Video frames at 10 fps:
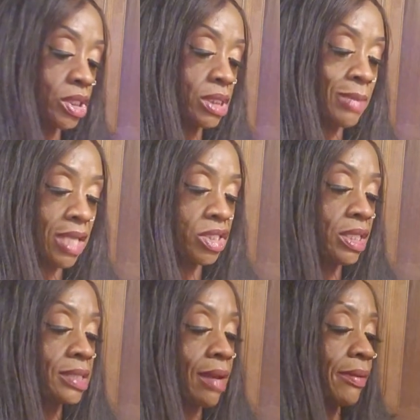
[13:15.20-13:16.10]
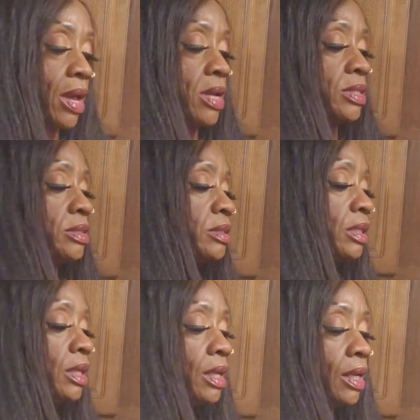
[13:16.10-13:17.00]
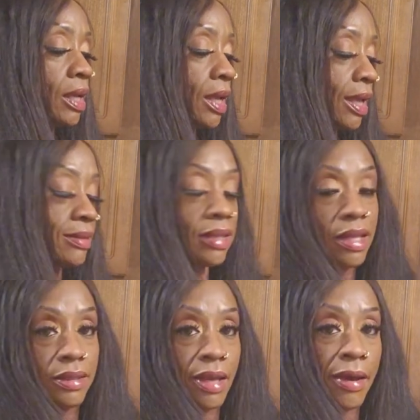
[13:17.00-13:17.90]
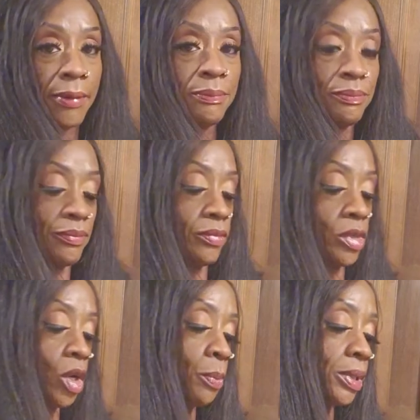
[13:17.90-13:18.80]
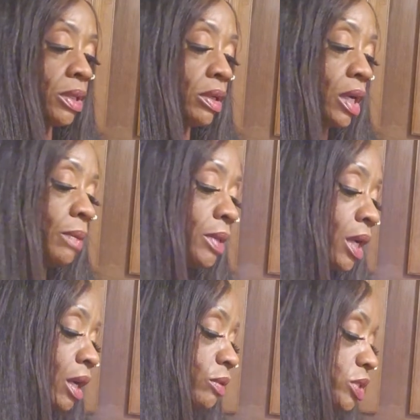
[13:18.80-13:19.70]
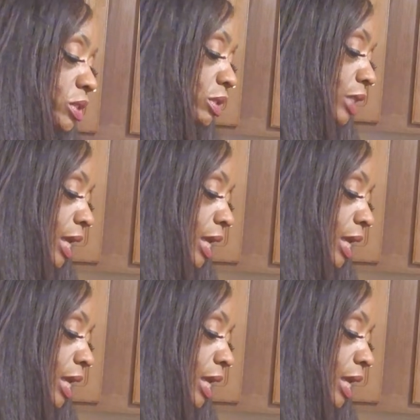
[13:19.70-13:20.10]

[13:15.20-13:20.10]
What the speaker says: Smash it down, guys. And then open her up. We're just going to